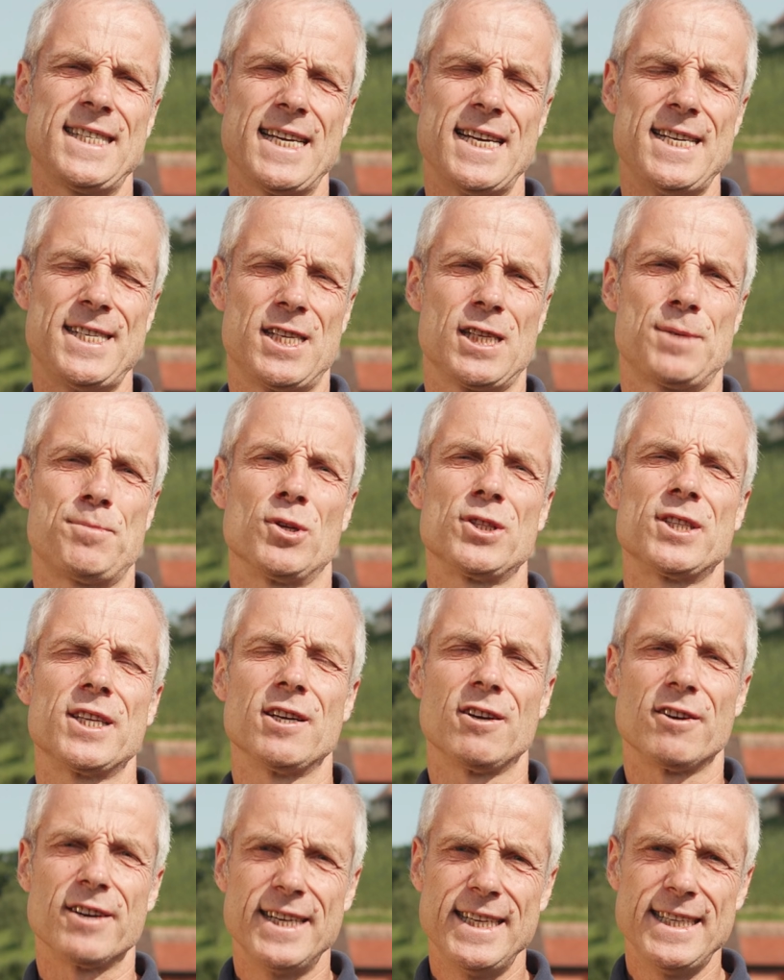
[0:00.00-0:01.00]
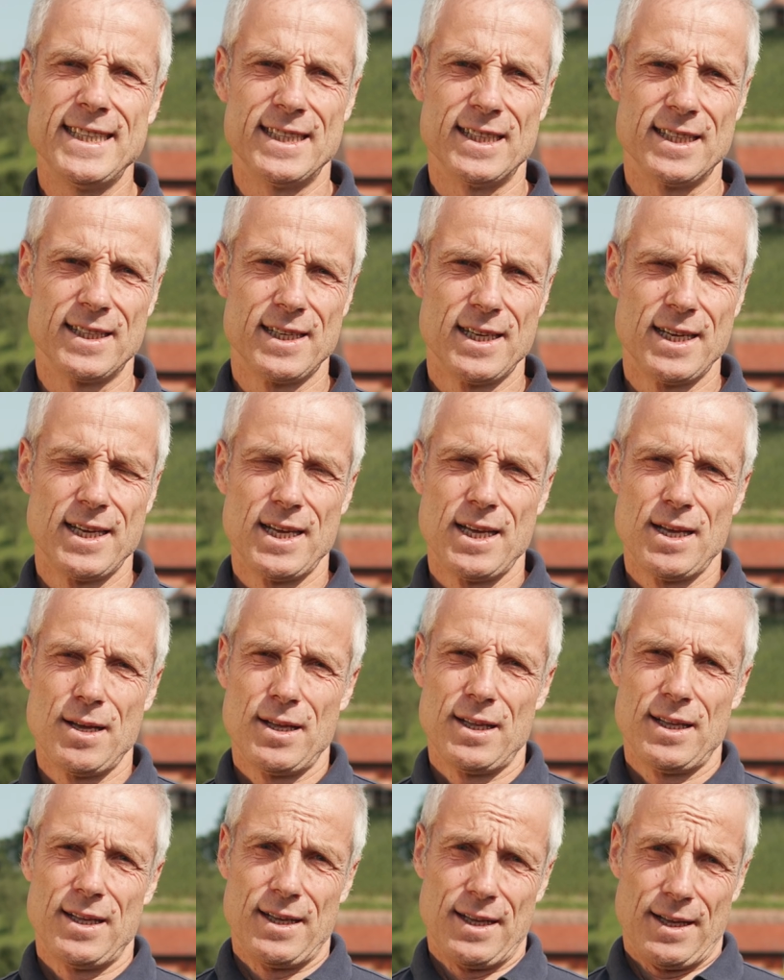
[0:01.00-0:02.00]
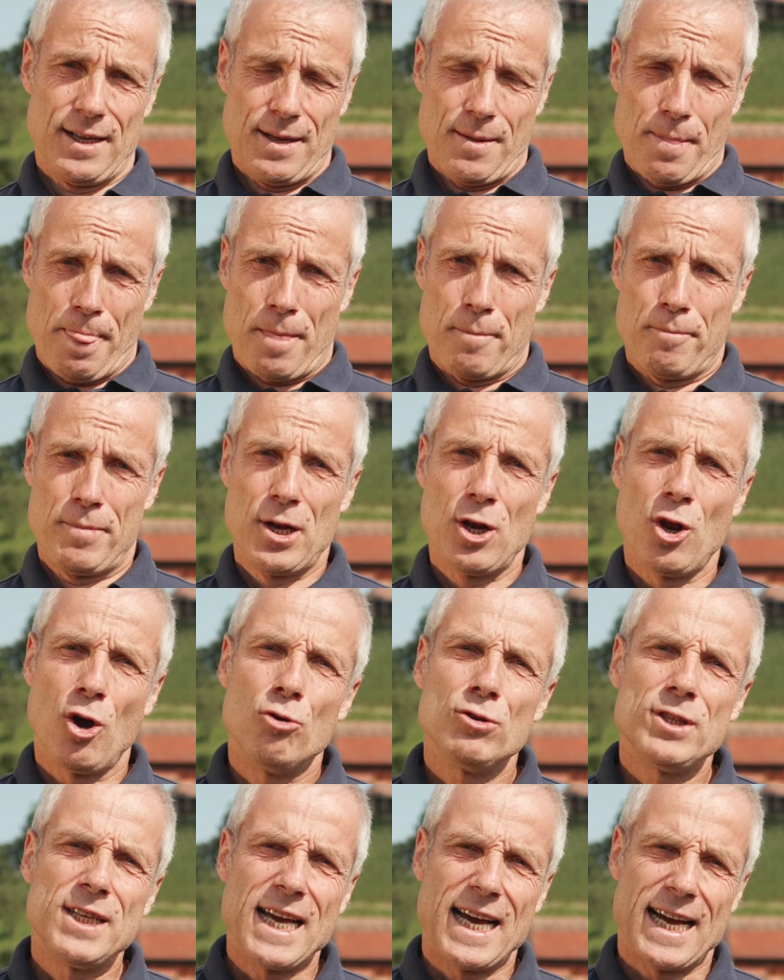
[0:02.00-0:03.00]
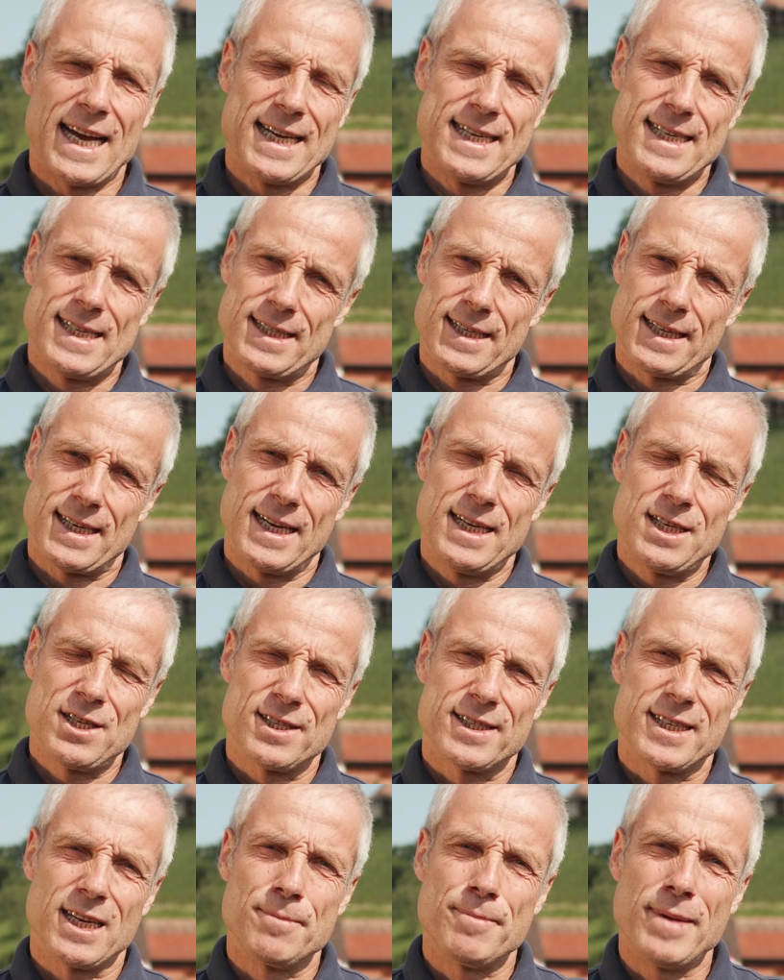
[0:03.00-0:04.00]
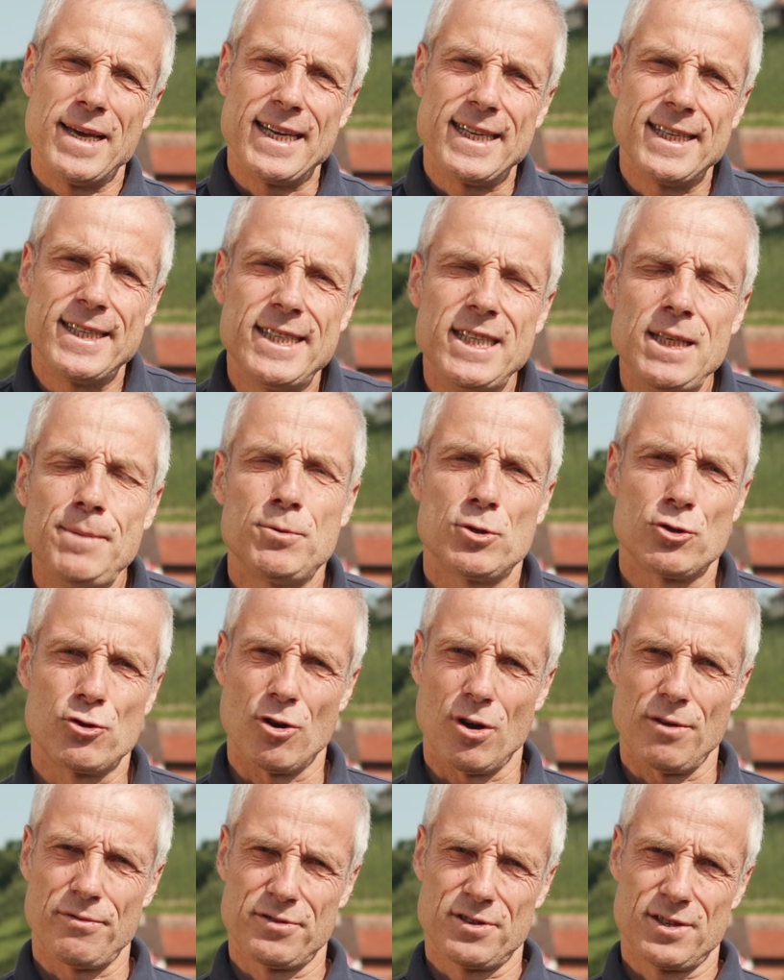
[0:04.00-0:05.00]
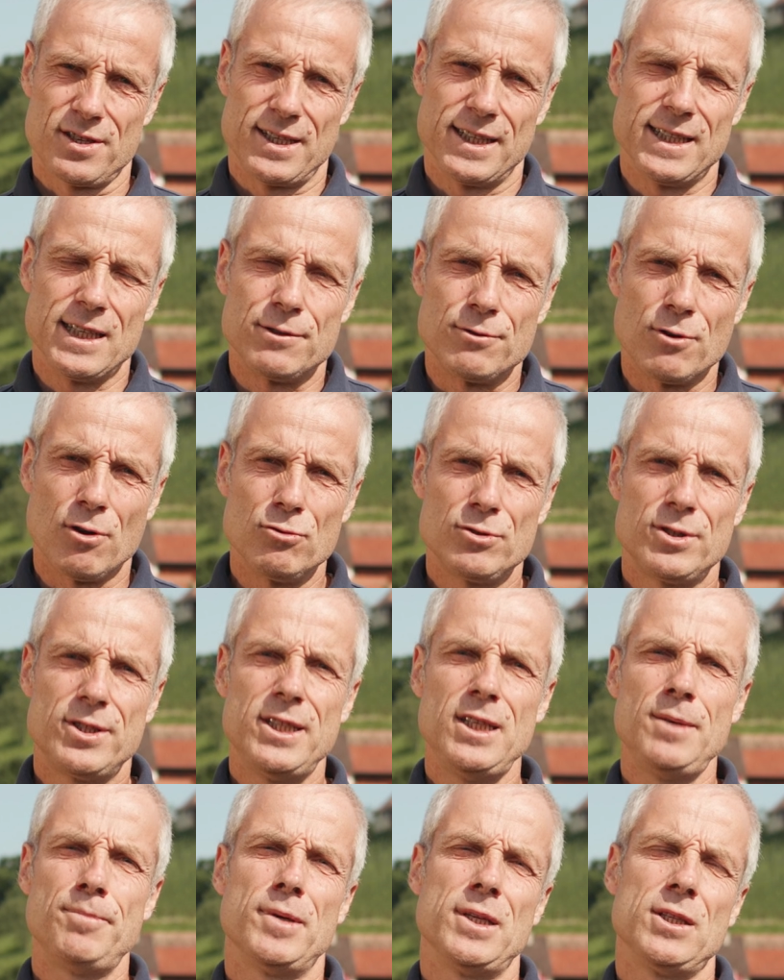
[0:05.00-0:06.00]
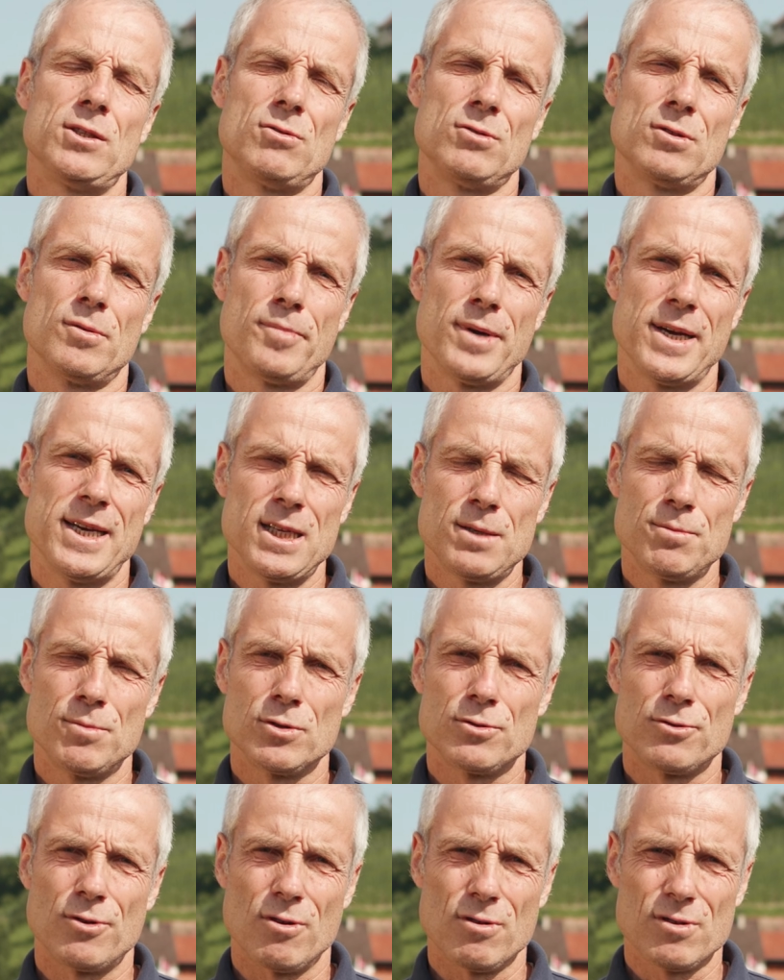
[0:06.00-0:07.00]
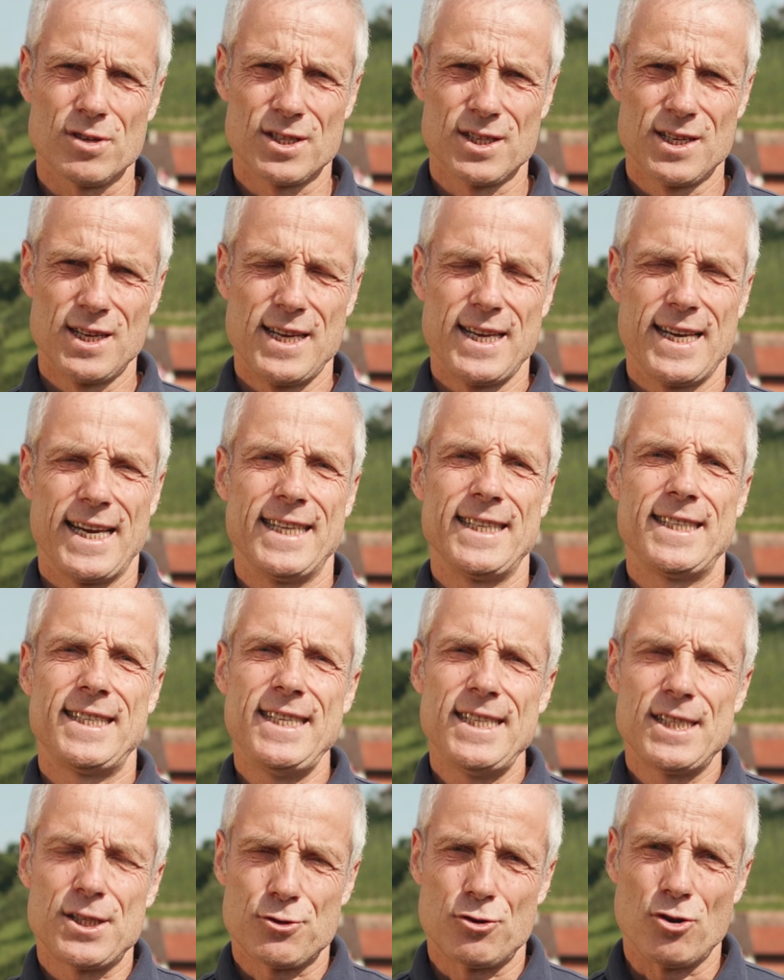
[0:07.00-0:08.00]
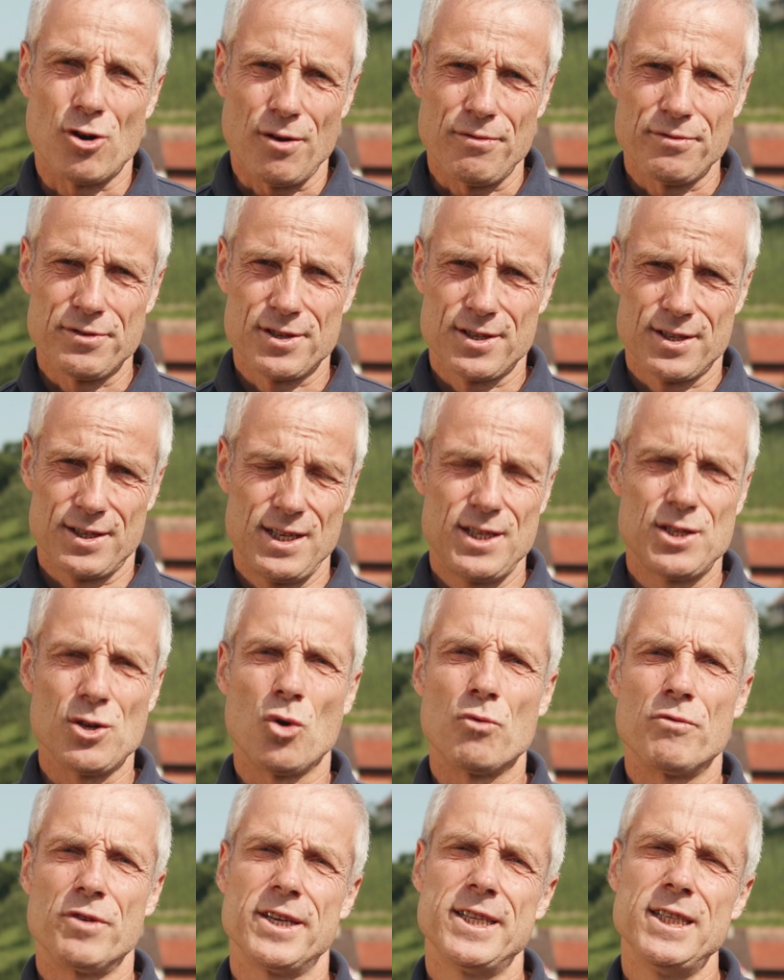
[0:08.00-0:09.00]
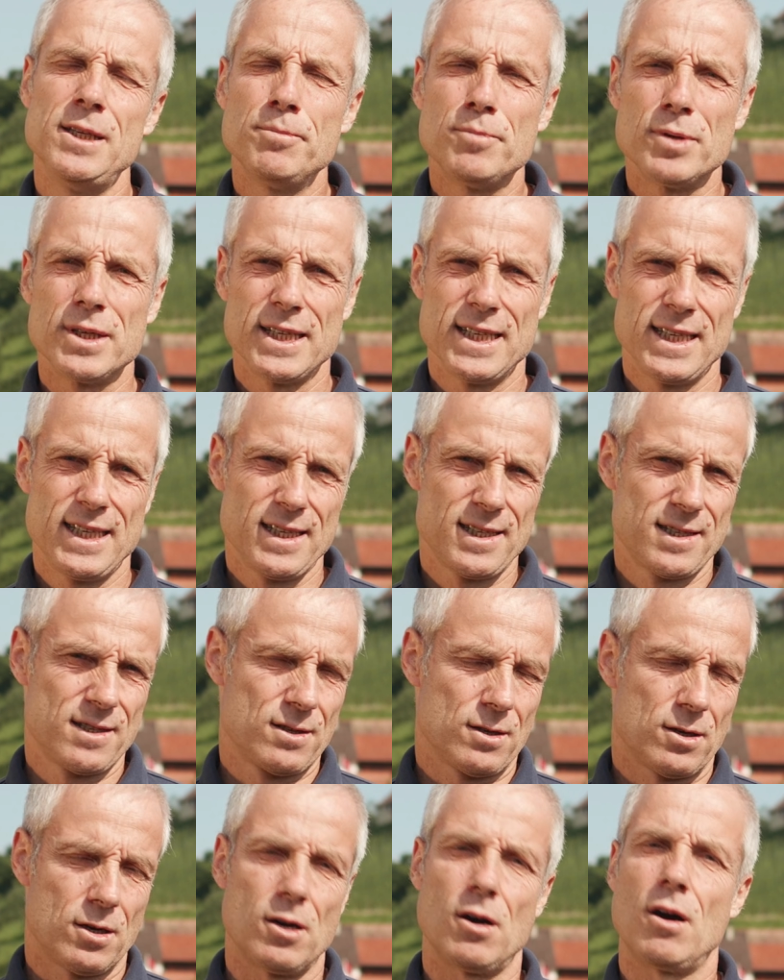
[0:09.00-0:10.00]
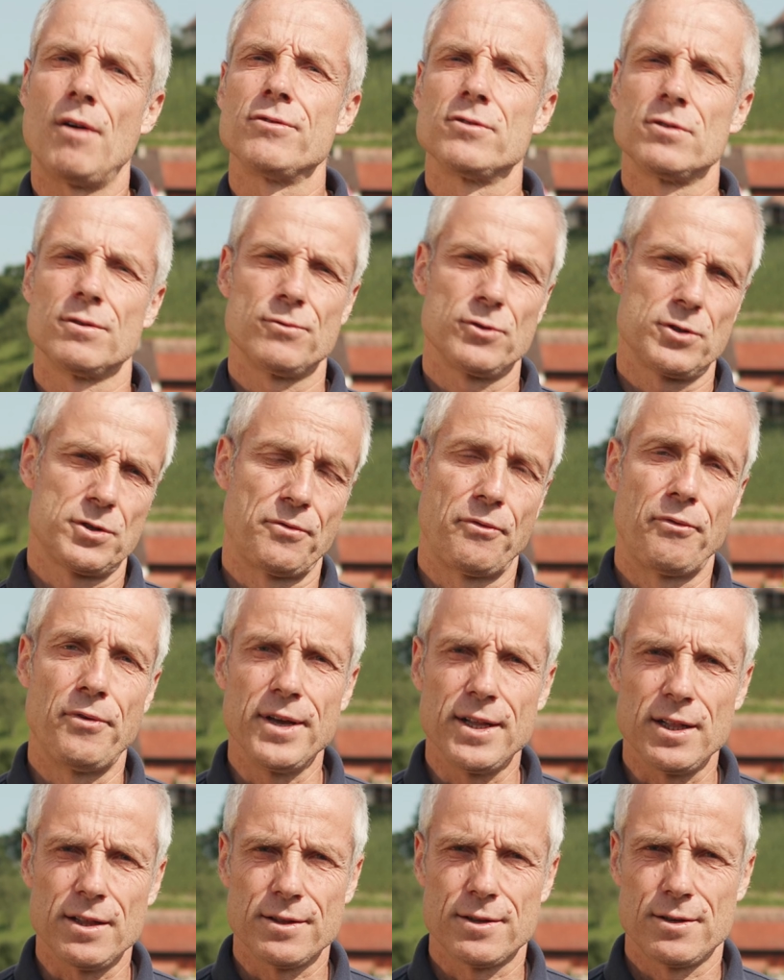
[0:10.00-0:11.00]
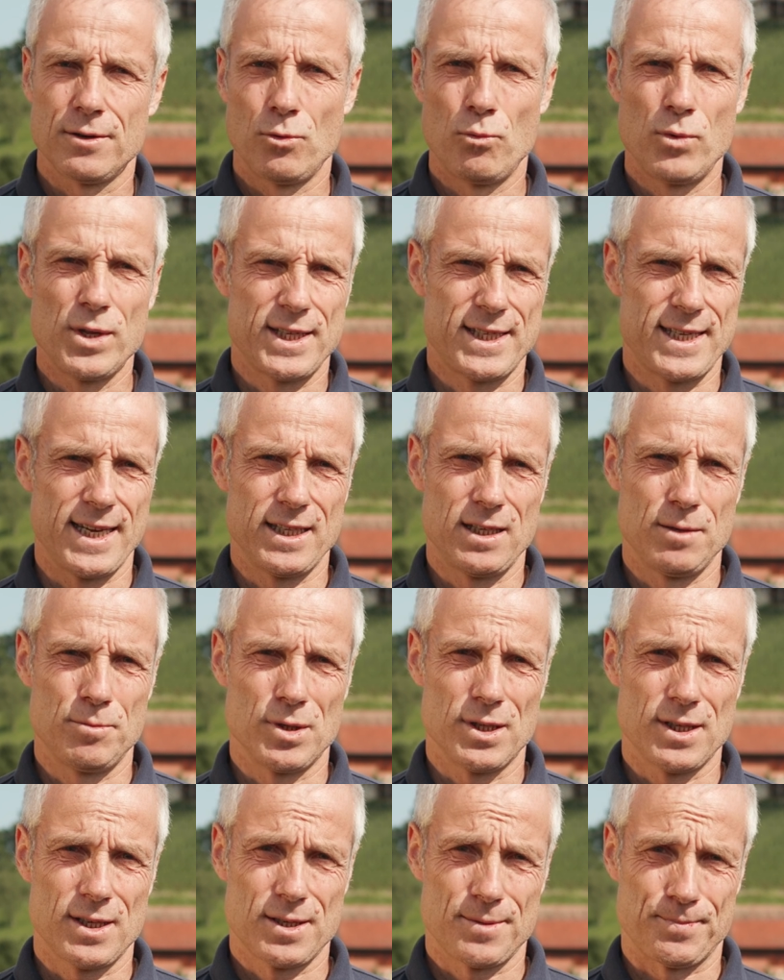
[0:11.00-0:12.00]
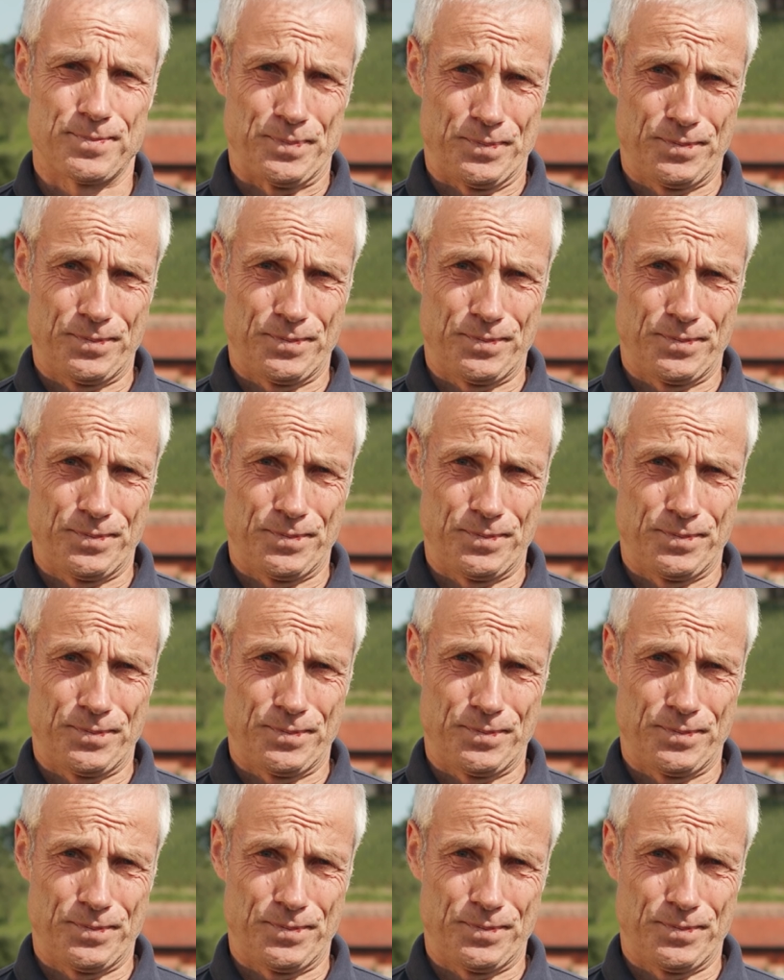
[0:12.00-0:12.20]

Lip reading: ages, but they are hidden. Below the ice, the glaciers can make deep troughs. They erode deep into the basement rocks, and these troughs, these overdeepenings, are afterwards filled with sediments.